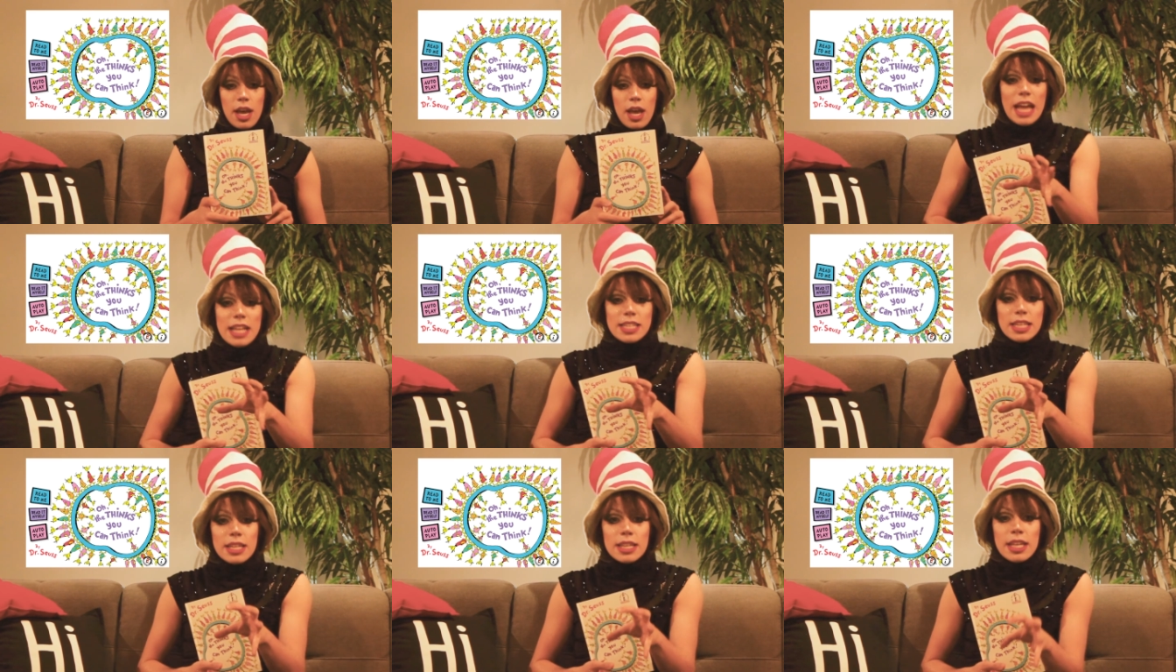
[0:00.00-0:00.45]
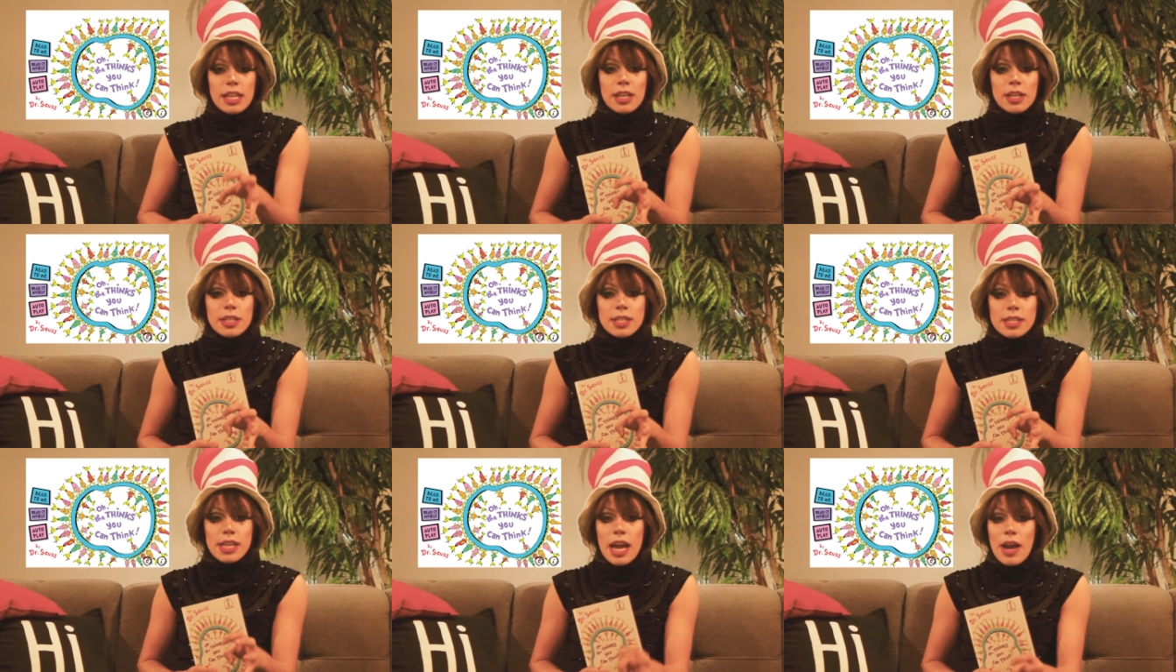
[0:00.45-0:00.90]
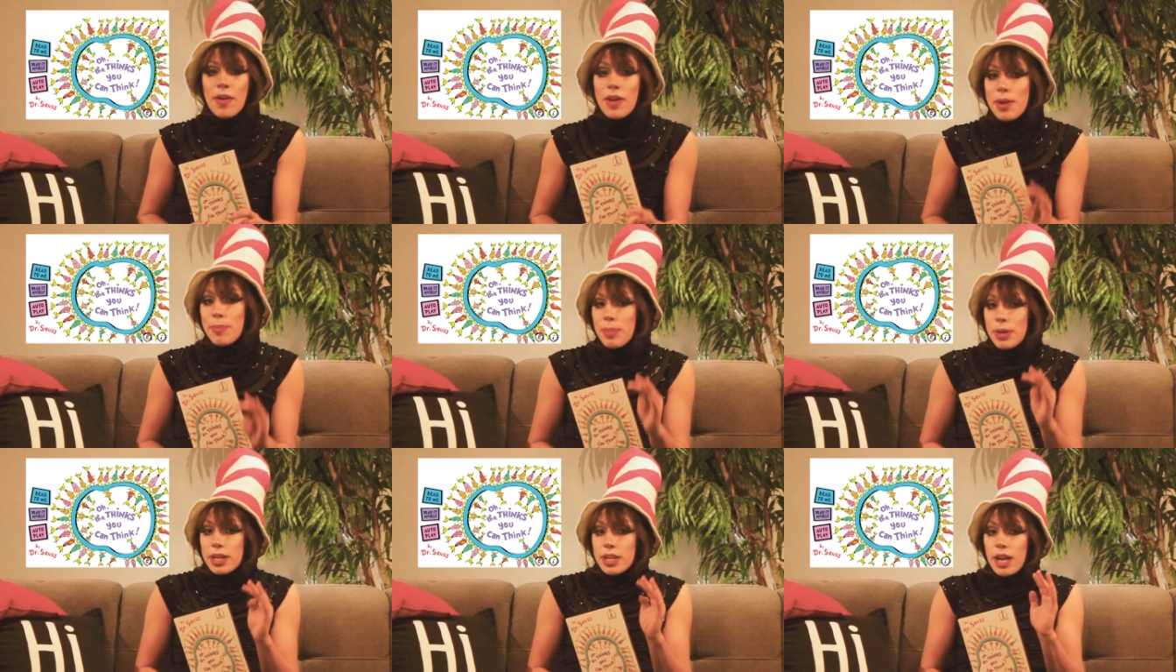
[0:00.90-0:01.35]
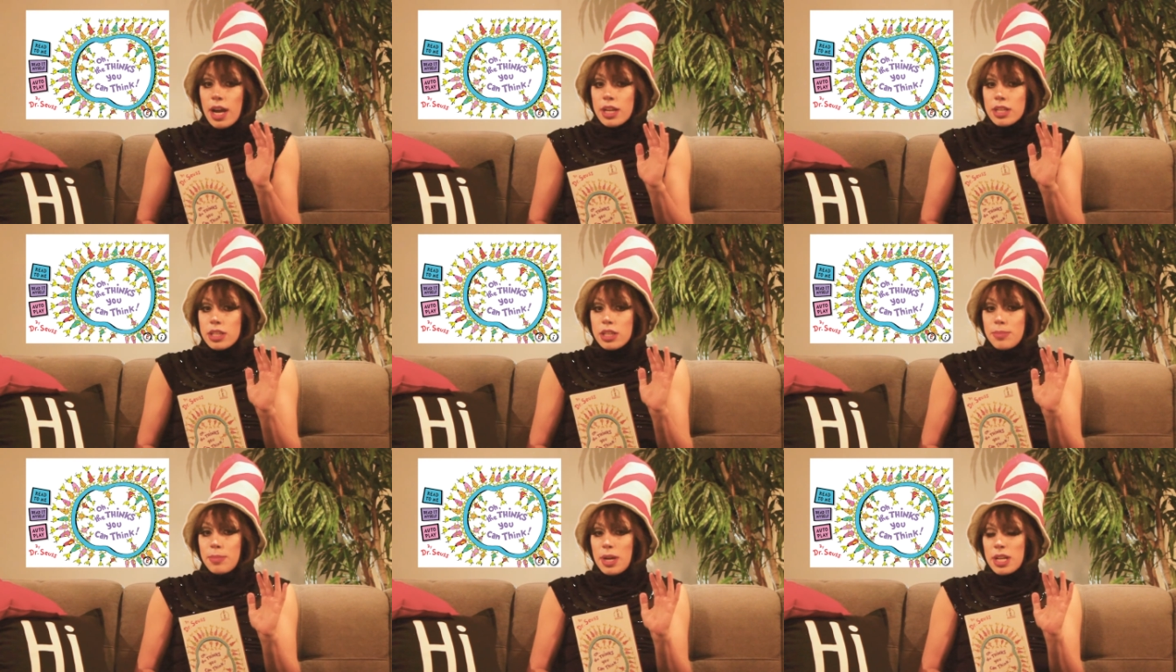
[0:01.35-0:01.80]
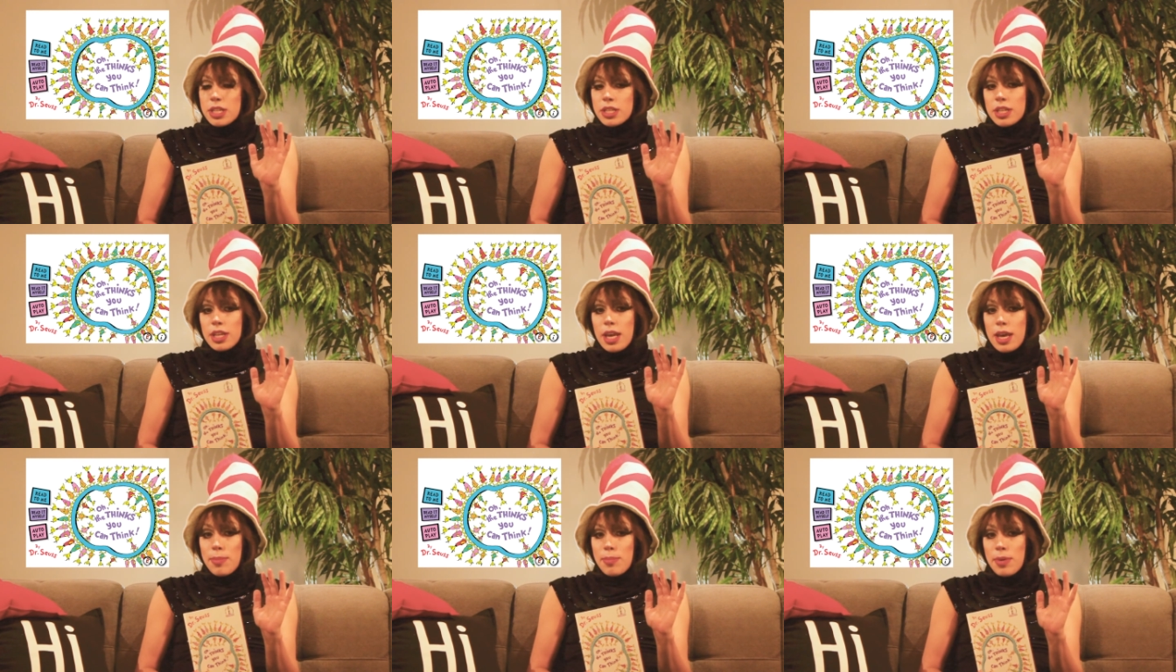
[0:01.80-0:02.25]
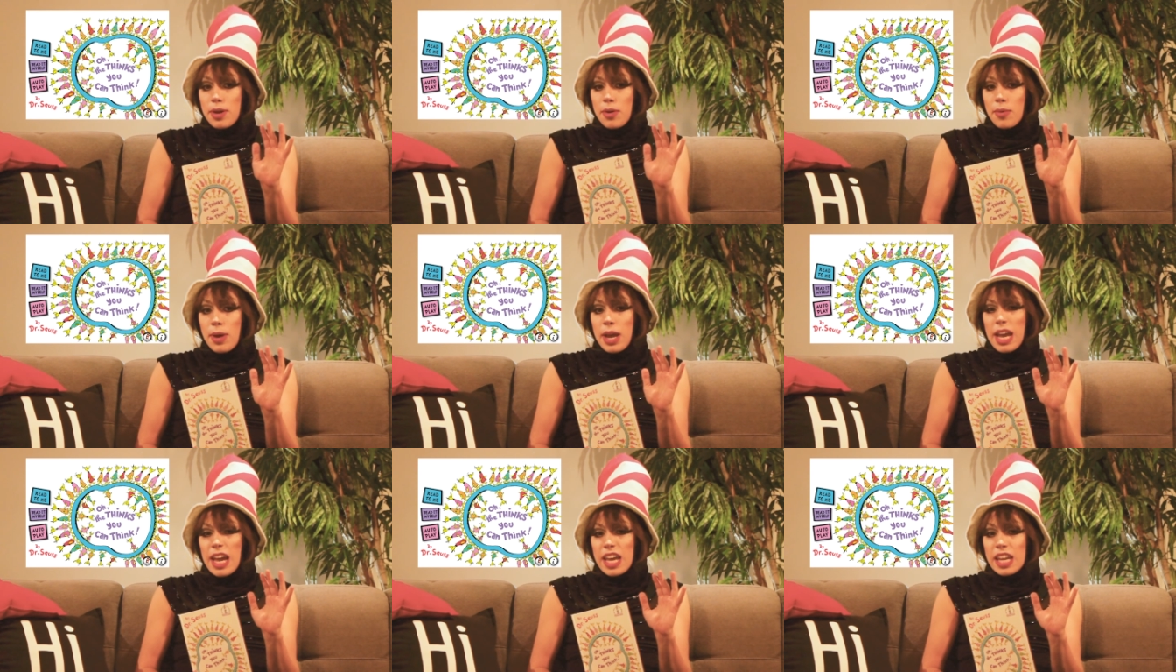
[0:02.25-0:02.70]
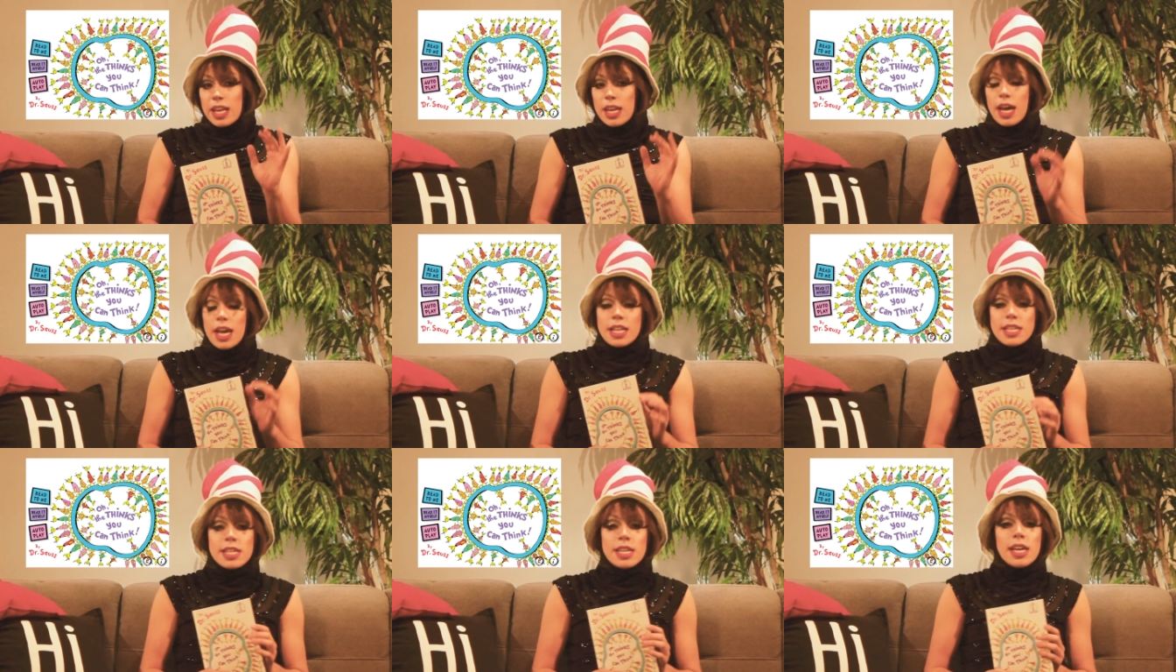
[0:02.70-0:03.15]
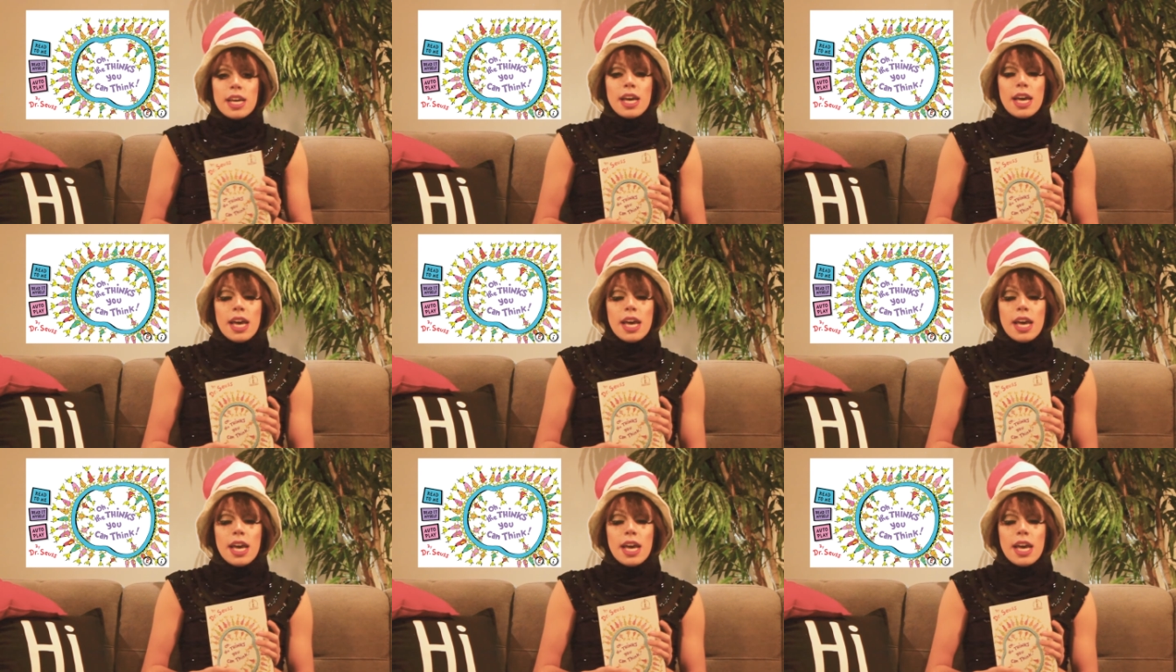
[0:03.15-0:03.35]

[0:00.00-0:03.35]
It's a little scary, but not too much to keep me awake at night.